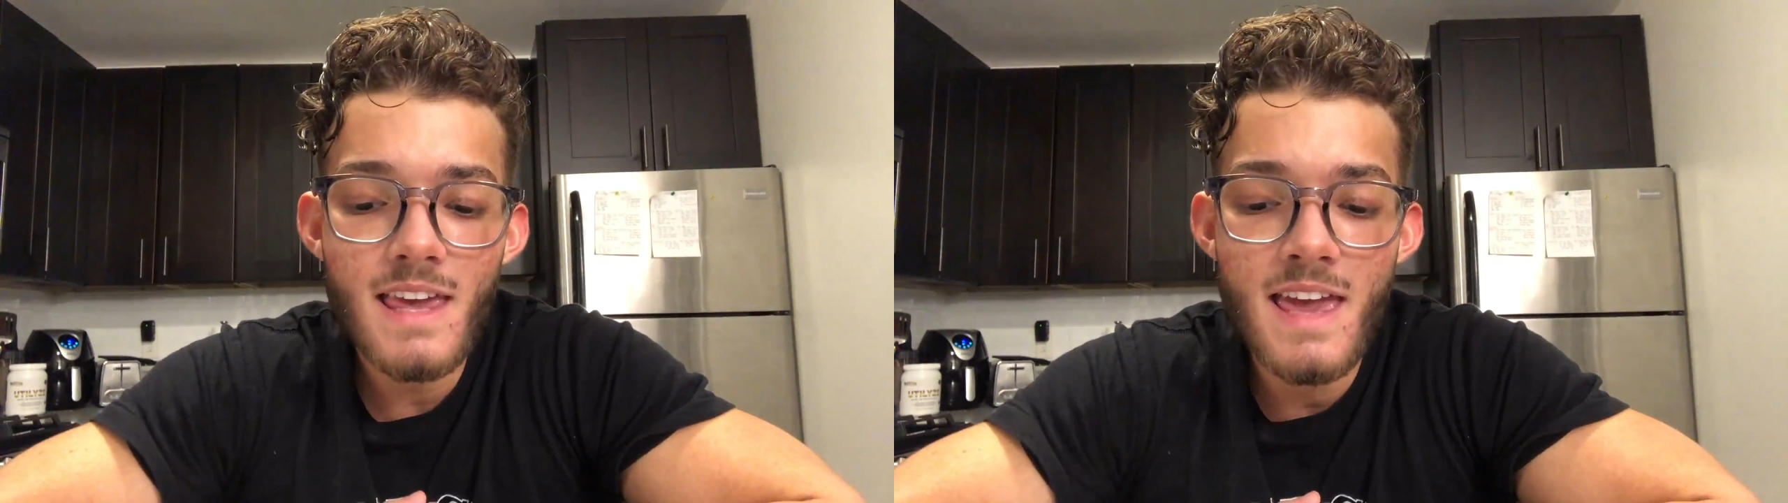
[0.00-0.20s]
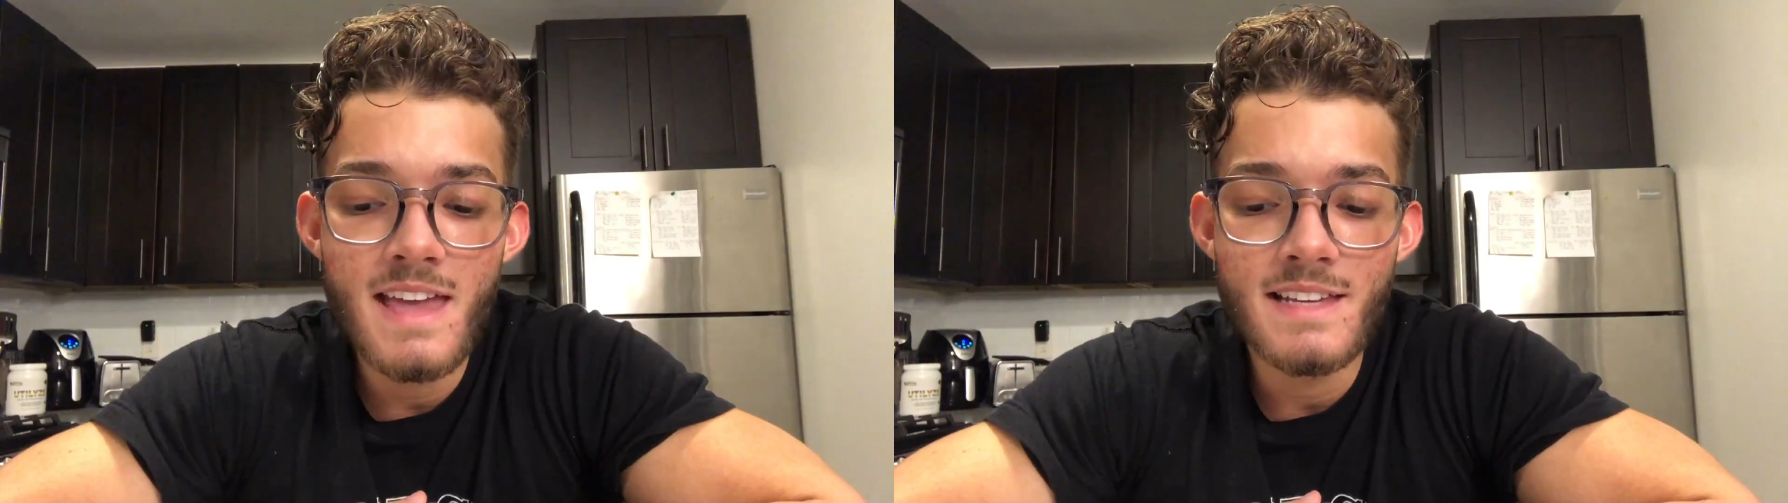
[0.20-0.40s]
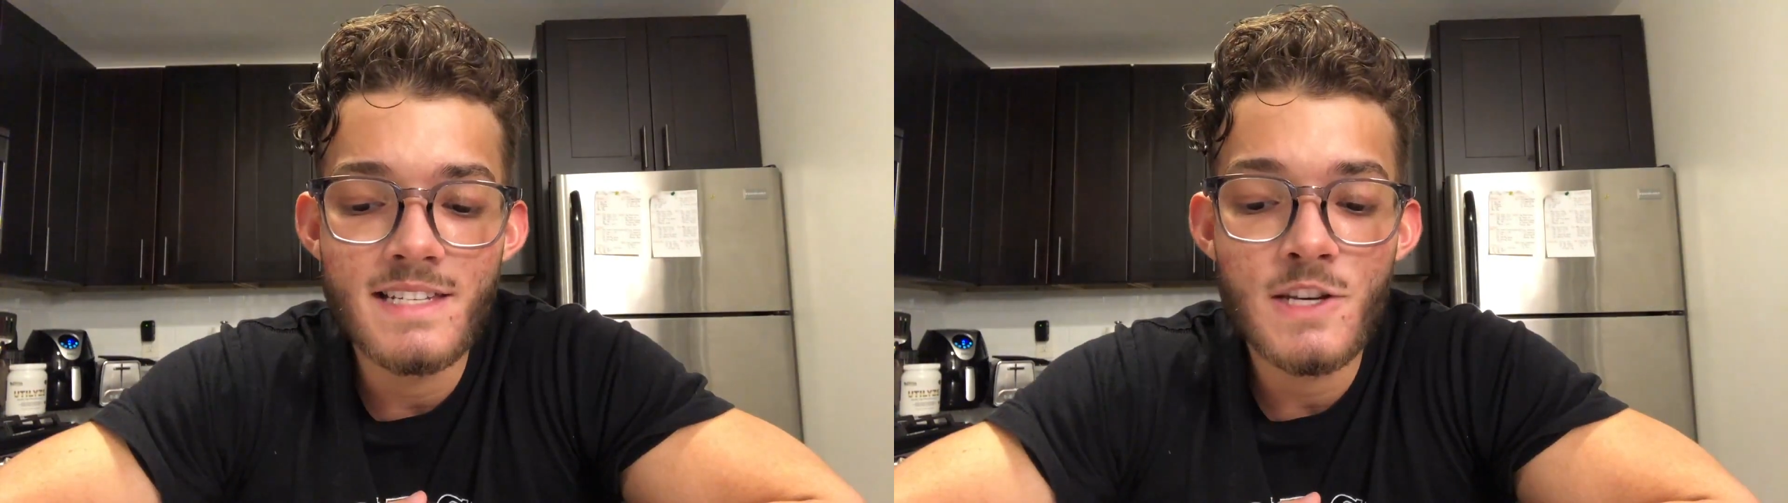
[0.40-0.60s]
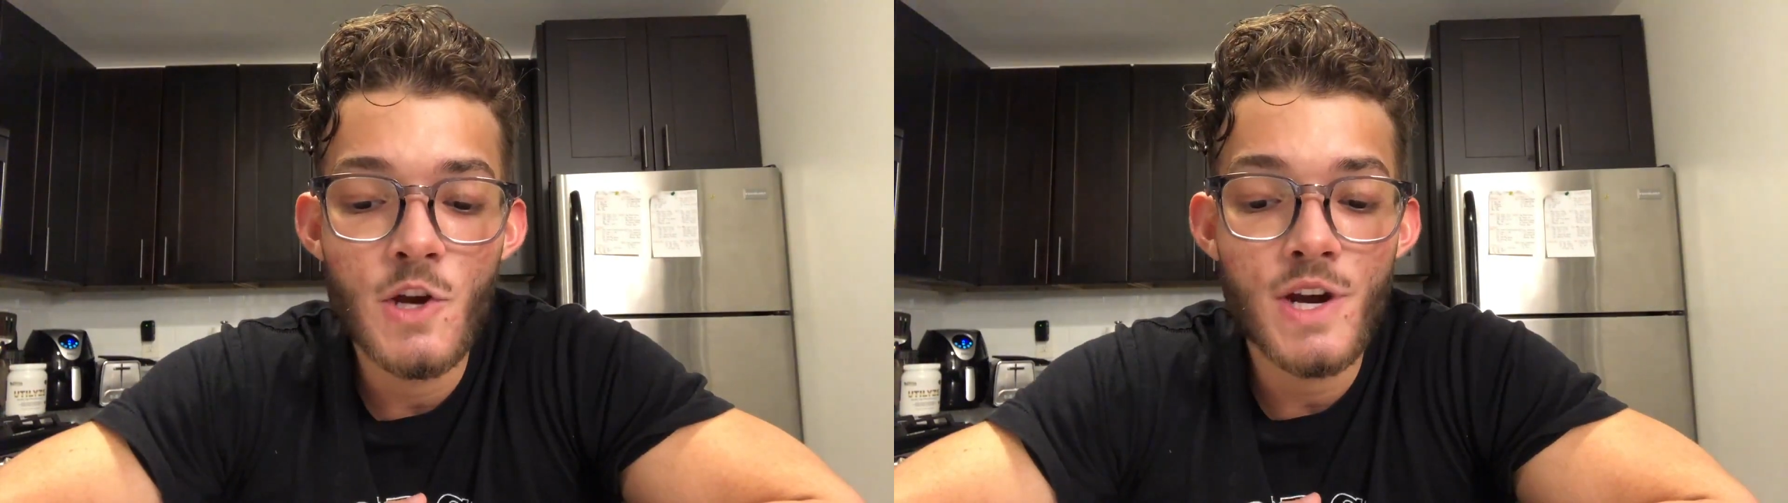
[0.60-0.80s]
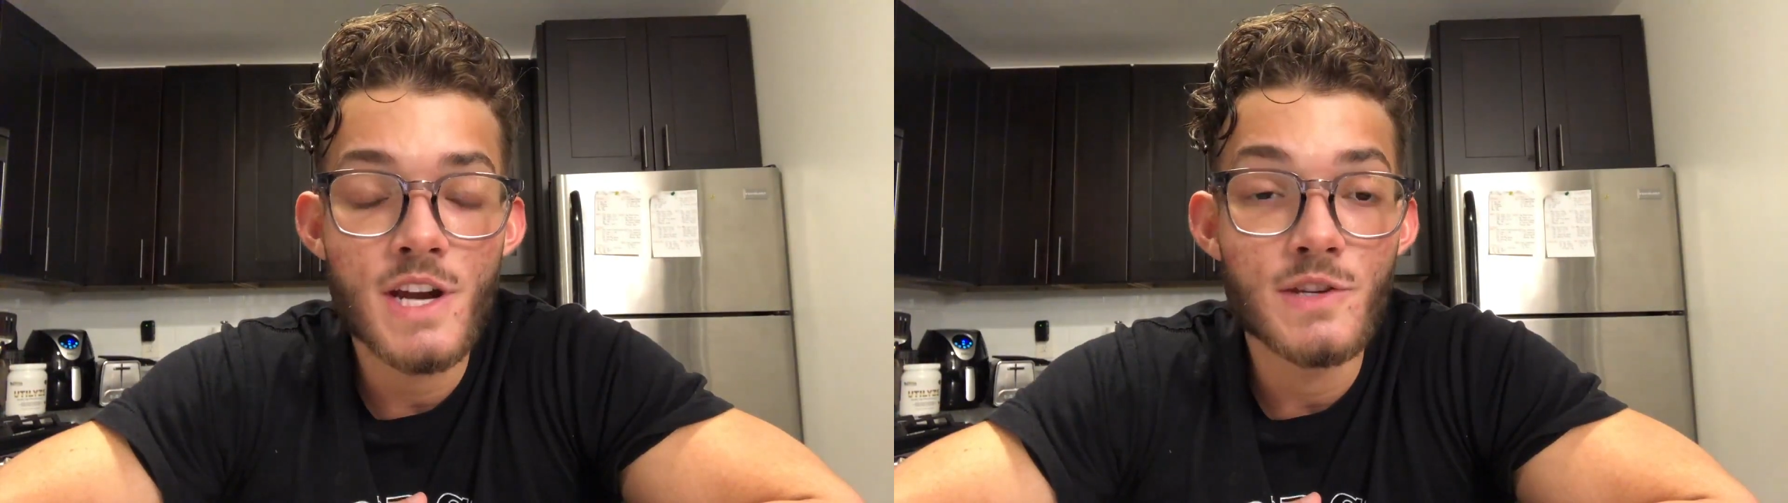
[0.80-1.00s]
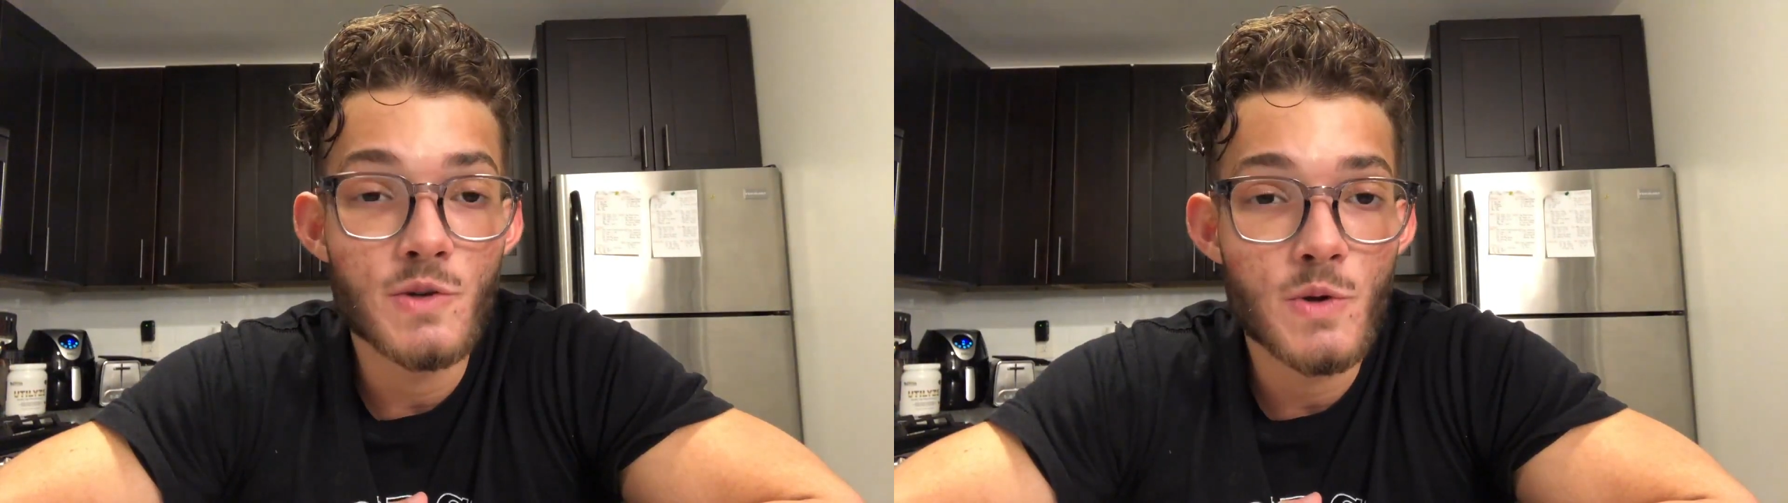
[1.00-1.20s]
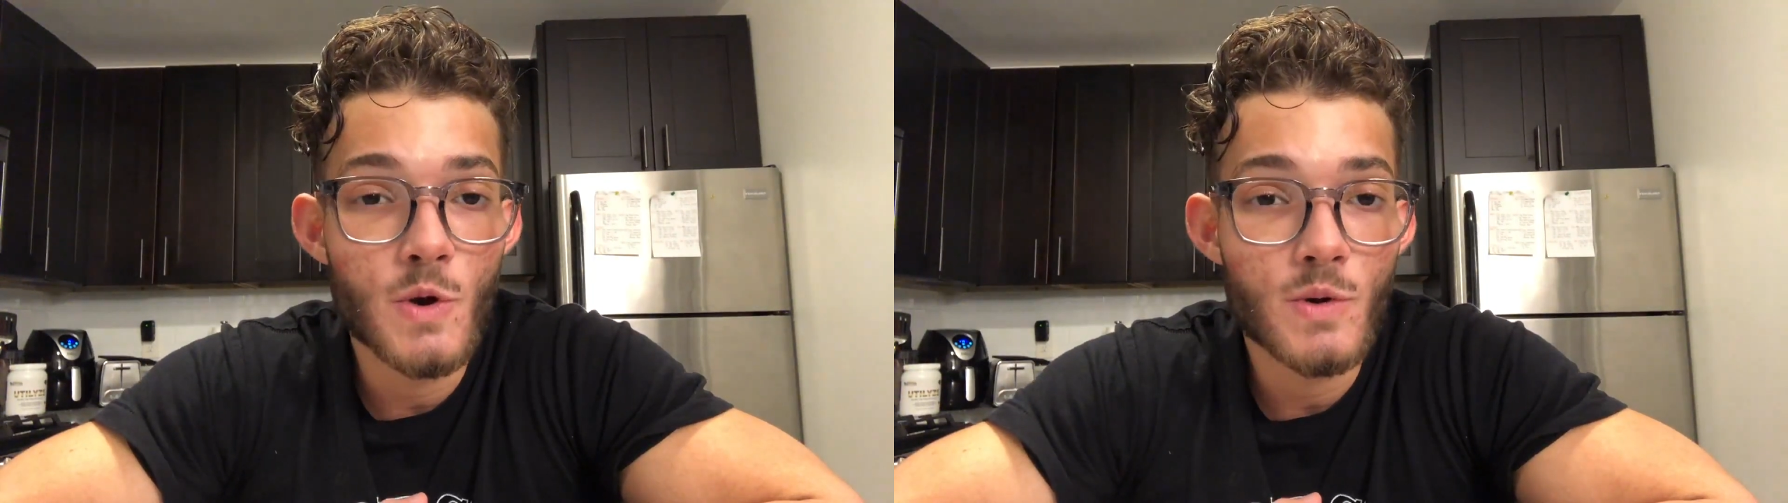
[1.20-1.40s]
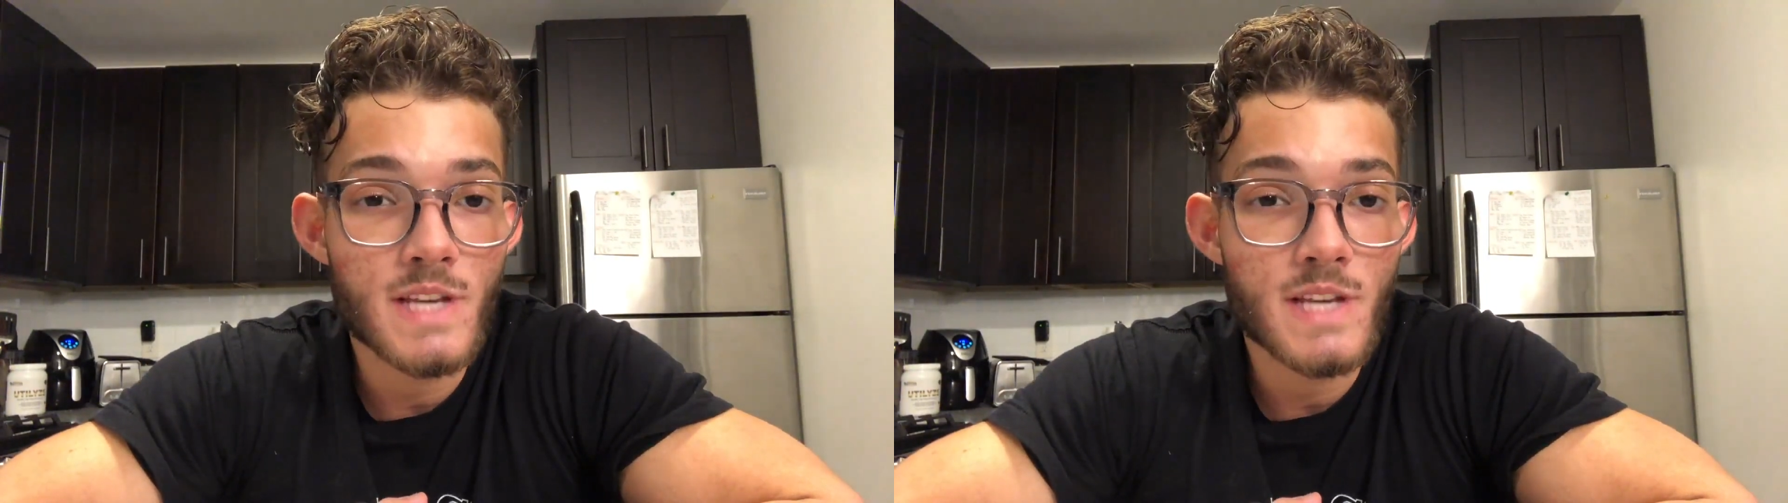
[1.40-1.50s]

is you're going to do your